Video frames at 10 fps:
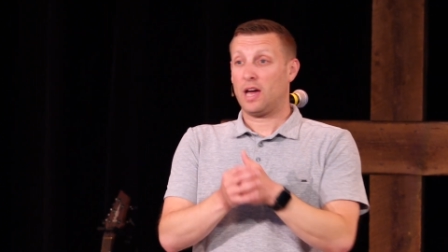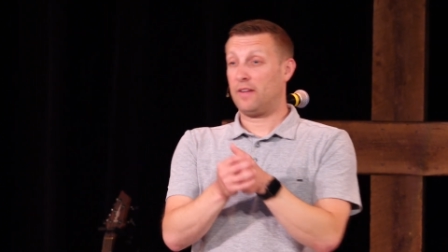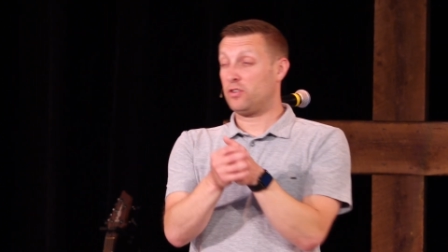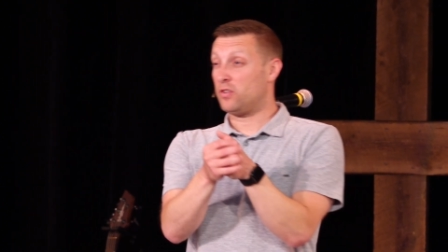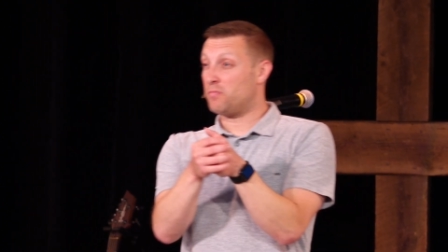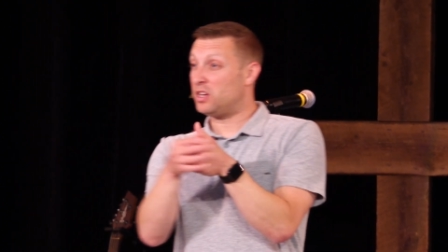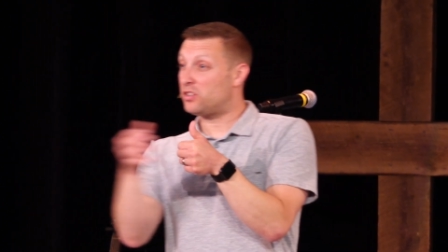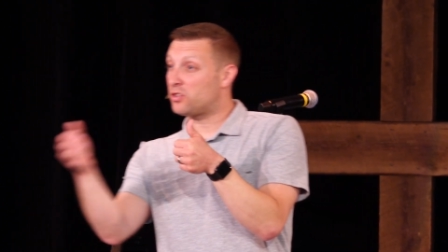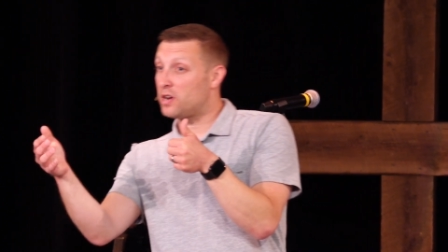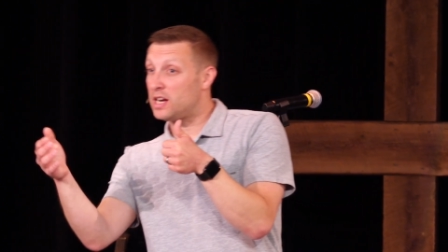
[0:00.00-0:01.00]
after you've
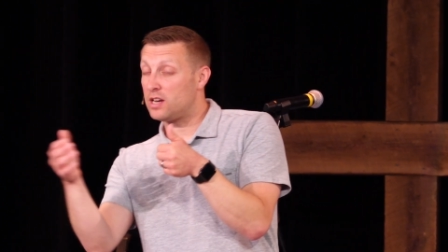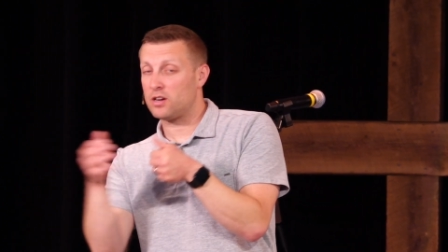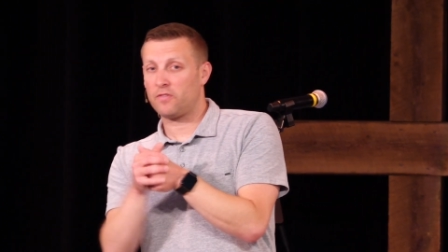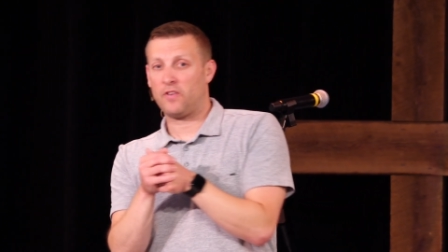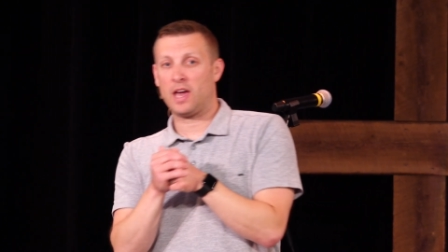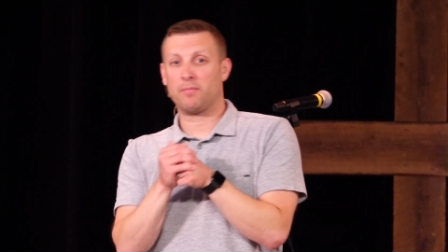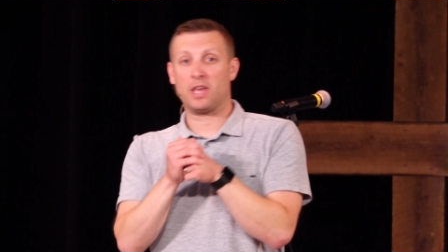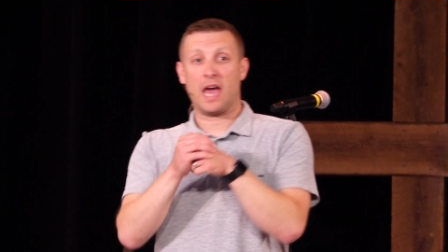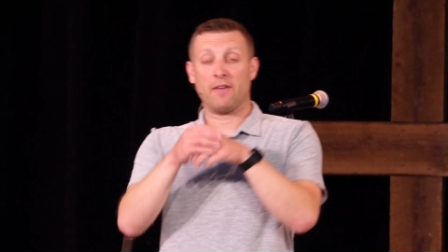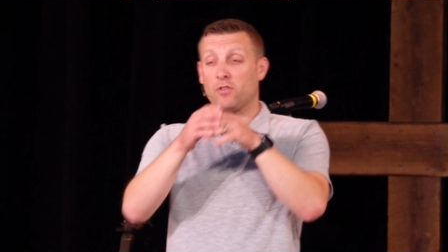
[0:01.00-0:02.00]
mistreated your
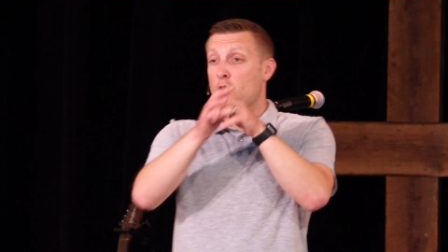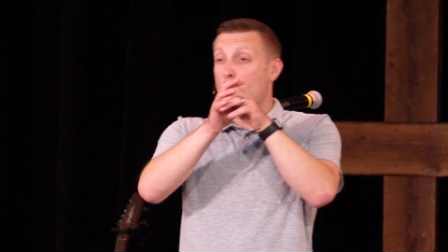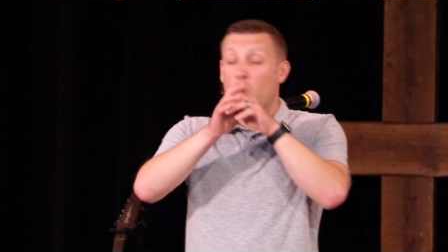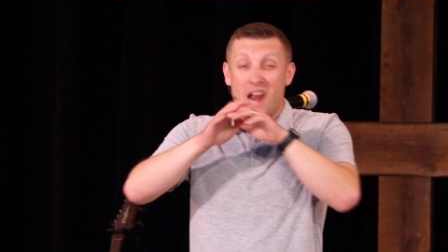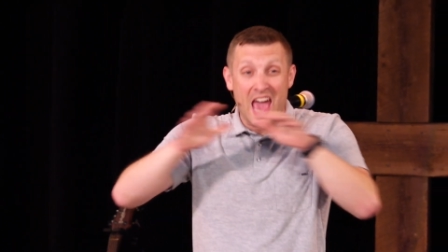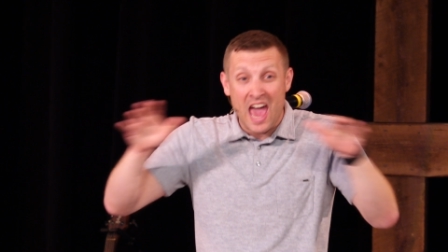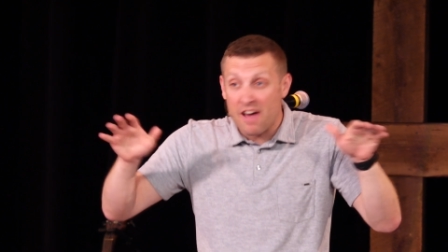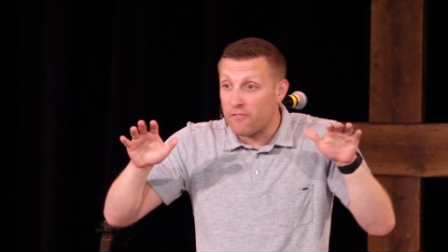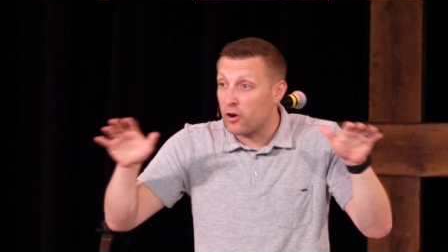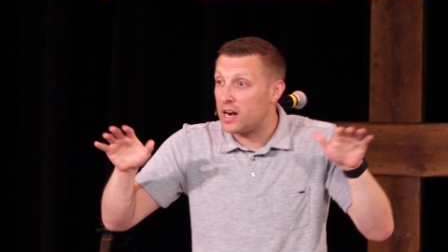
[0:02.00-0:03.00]
family, after
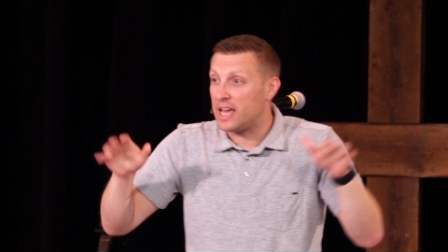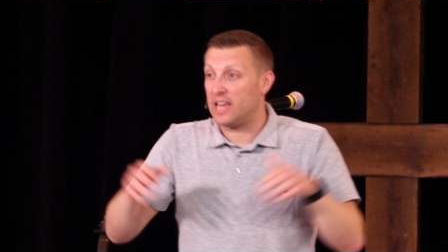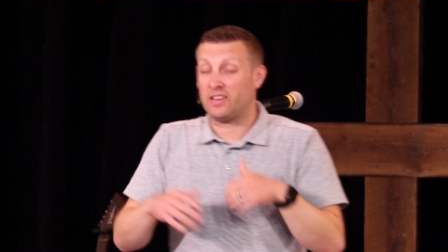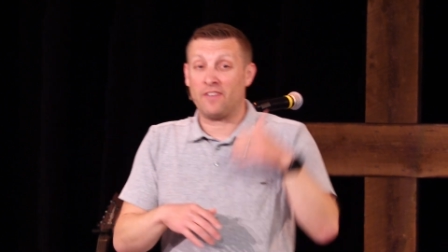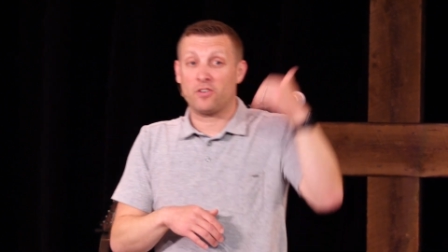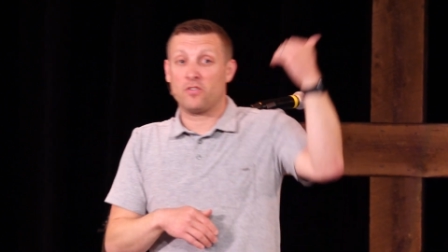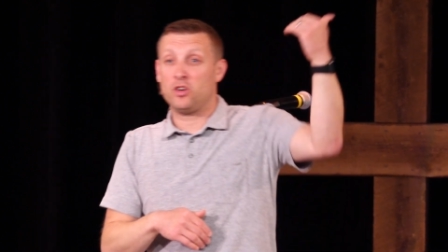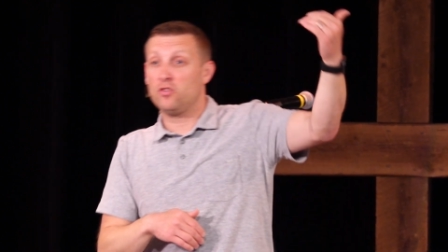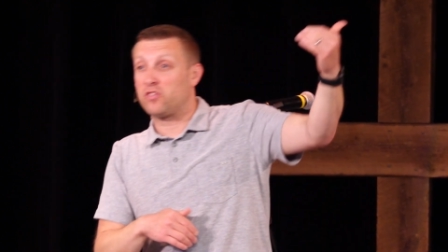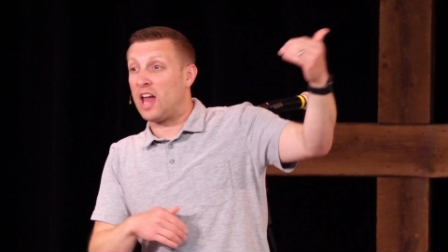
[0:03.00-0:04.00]
whatever it is, after
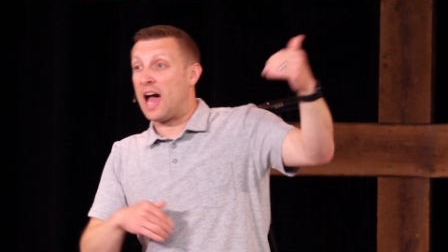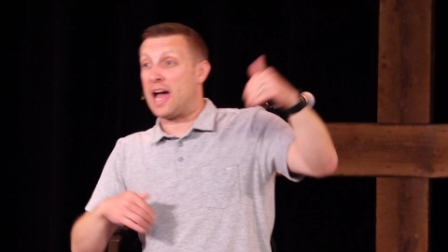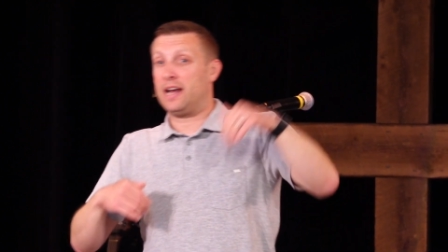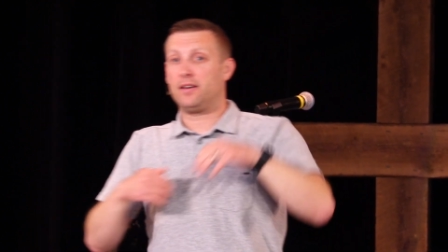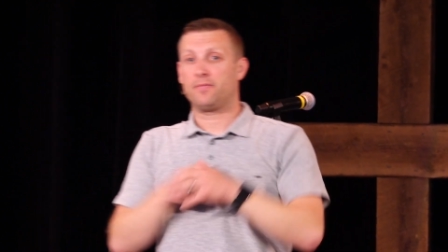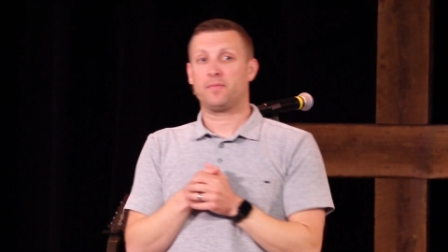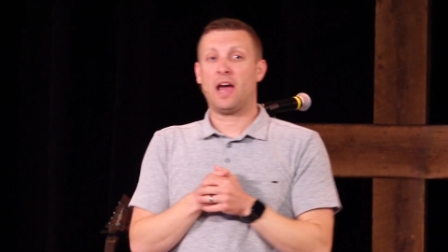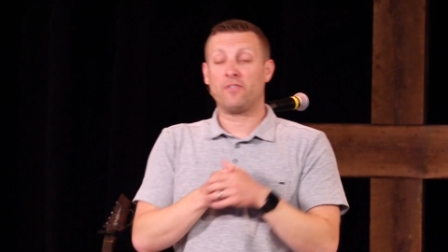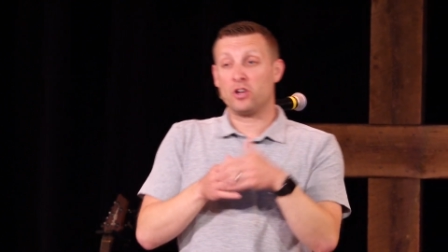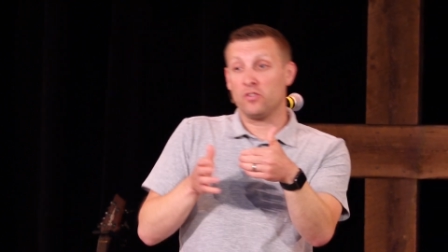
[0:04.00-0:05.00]
you've lied,
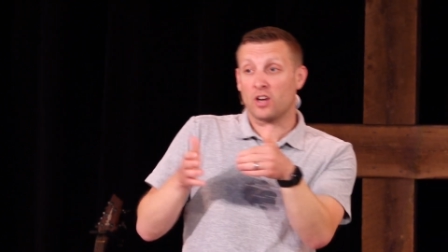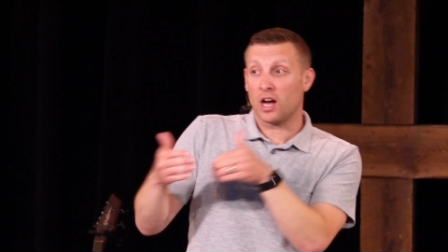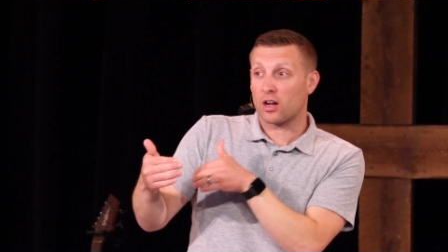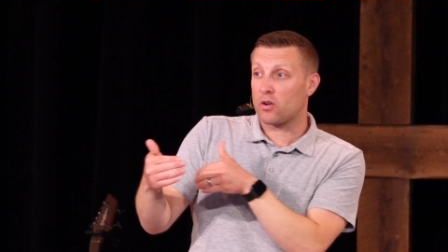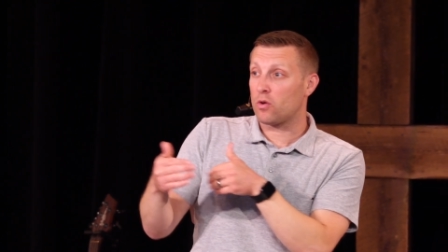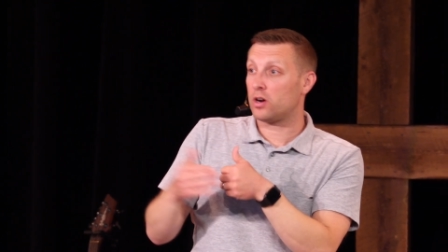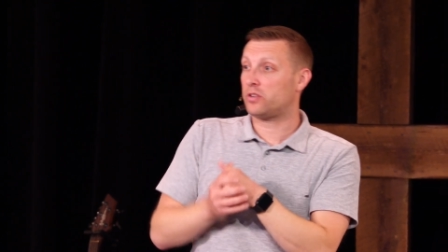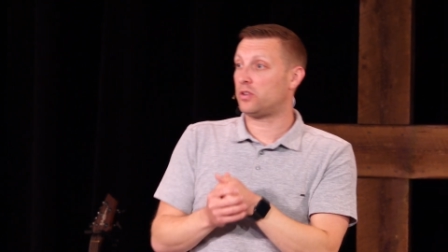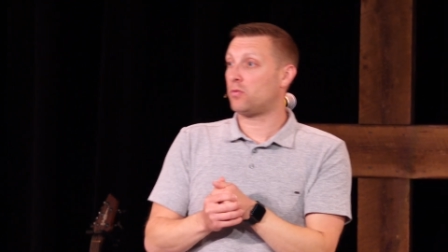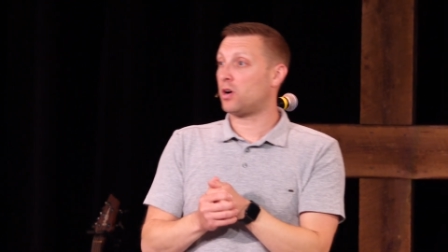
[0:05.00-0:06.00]
after you've cut
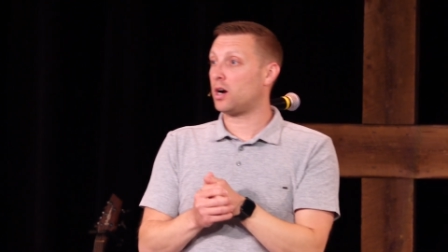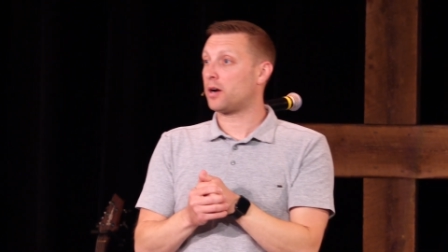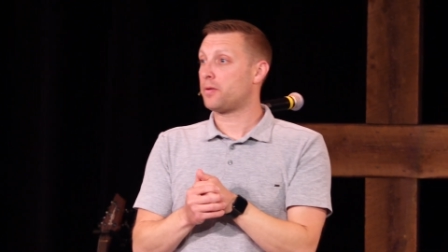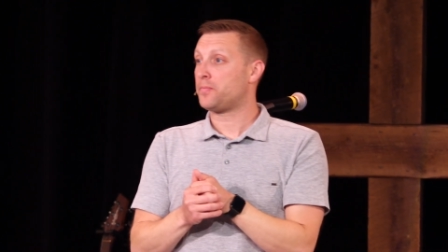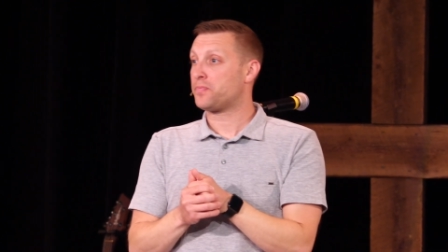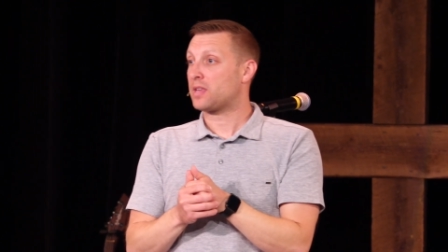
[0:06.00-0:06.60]
corners at work,